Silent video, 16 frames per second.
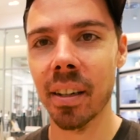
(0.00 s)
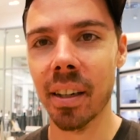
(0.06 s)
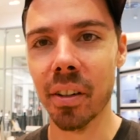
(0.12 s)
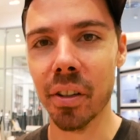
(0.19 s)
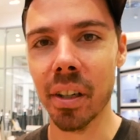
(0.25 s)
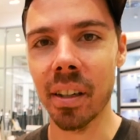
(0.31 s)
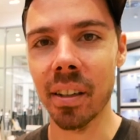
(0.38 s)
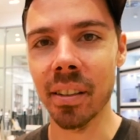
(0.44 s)
How
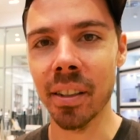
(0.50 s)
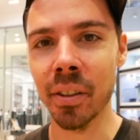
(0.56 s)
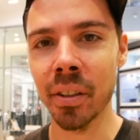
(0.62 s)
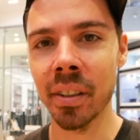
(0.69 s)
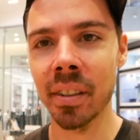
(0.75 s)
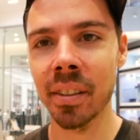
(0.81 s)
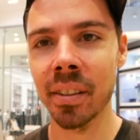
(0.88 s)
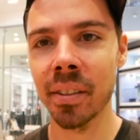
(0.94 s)
y'all
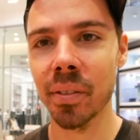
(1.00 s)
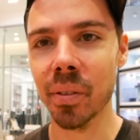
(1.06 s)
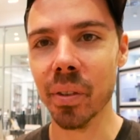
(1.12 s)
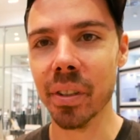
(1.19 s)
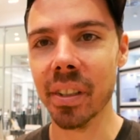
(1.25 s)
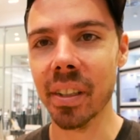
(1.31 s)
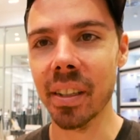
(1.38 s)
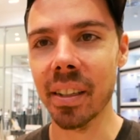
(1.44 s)
doing?
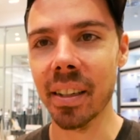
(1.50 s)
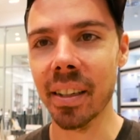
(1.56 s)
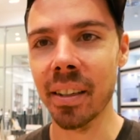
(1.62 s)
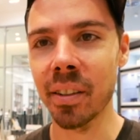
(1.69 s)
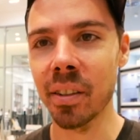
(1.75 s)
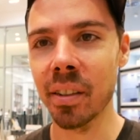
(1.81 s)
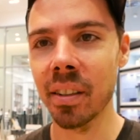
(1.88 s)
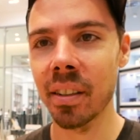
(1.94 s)
Sitting
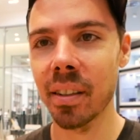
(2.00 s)
down.